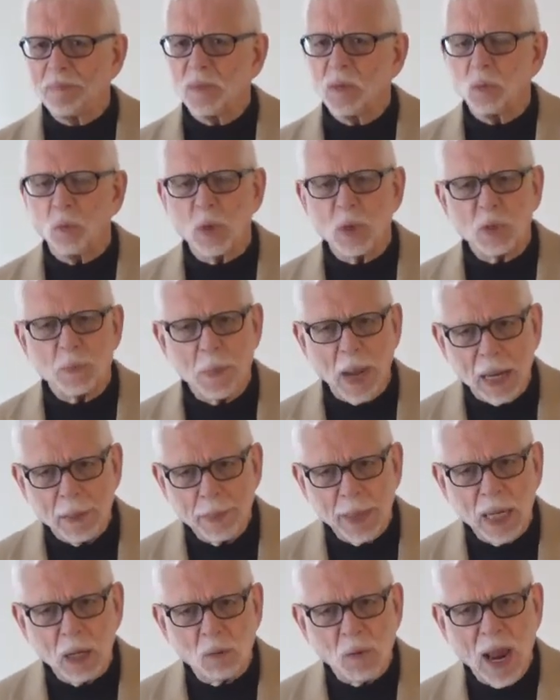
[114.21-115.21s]
which may
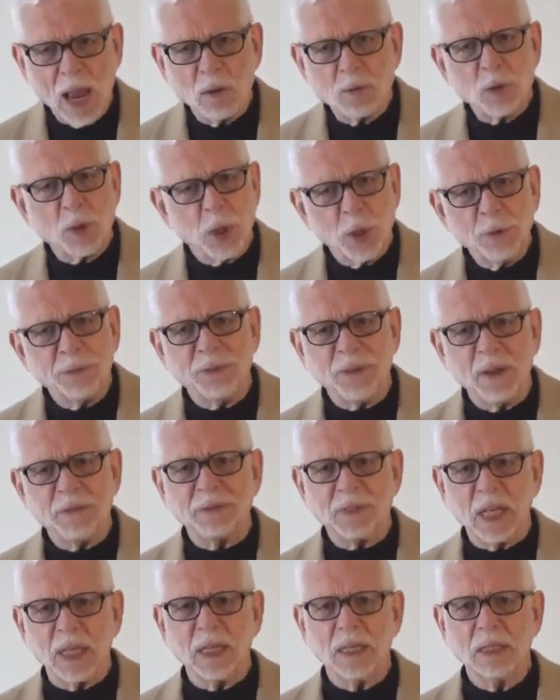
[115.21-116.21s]
be around
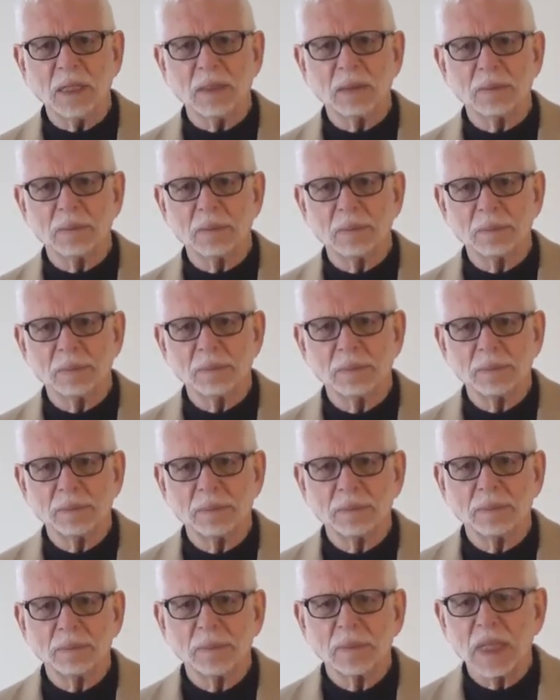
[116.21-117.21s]
$250,
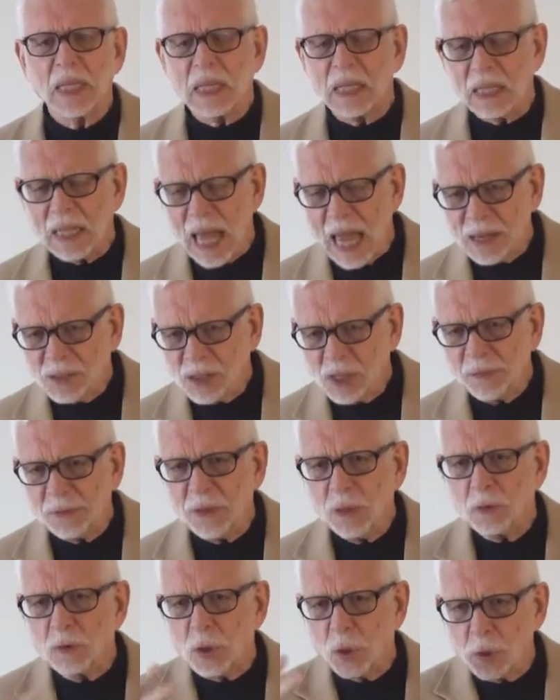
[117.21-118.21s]
less if
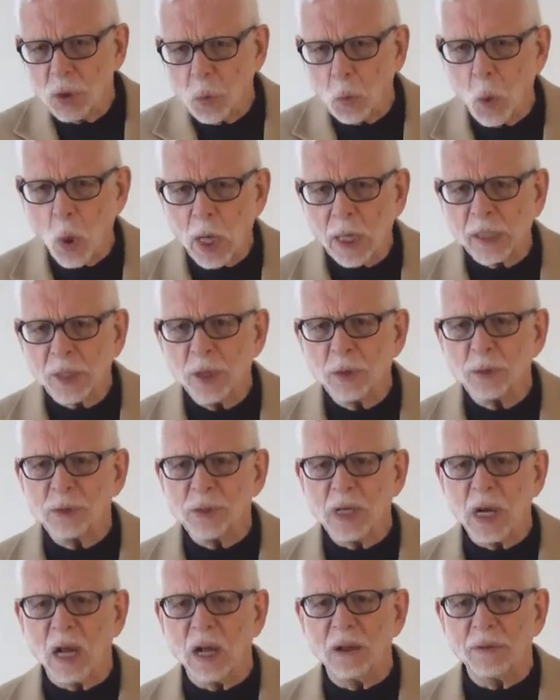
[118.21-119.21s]
you do the work
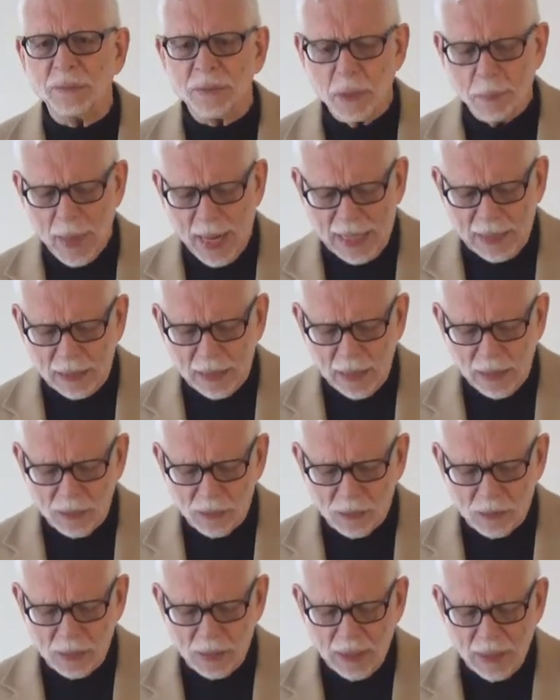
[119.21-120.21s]
yourself, the
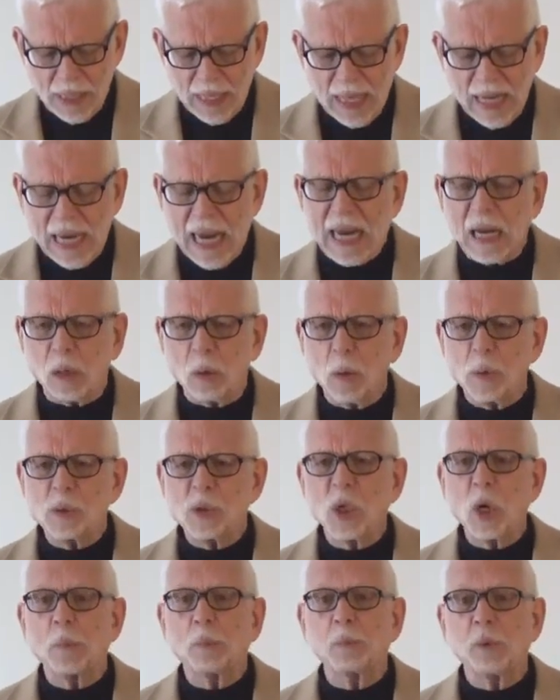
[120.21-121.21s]
maintenance, equals
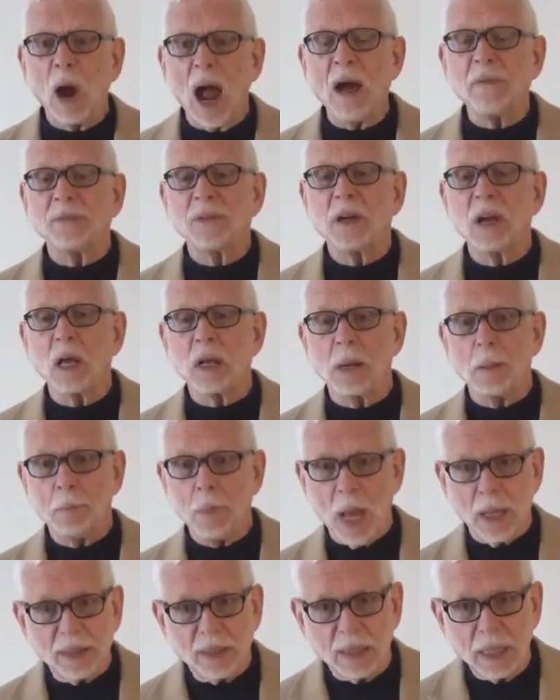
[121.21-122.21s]
your profit on a
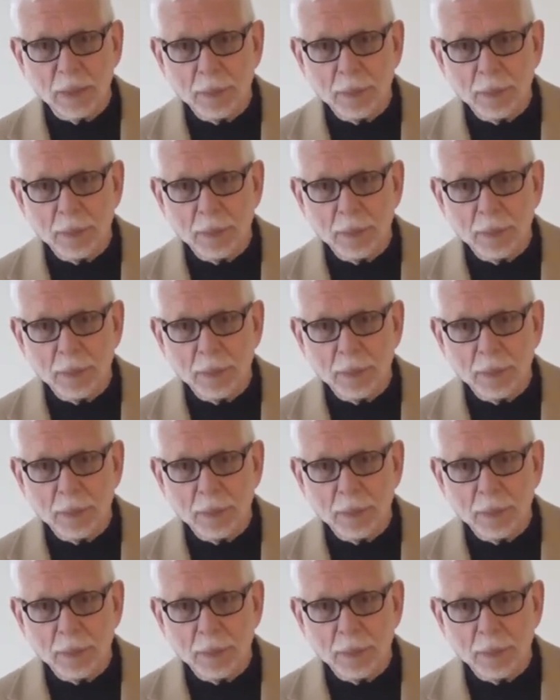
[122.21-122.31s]
monthly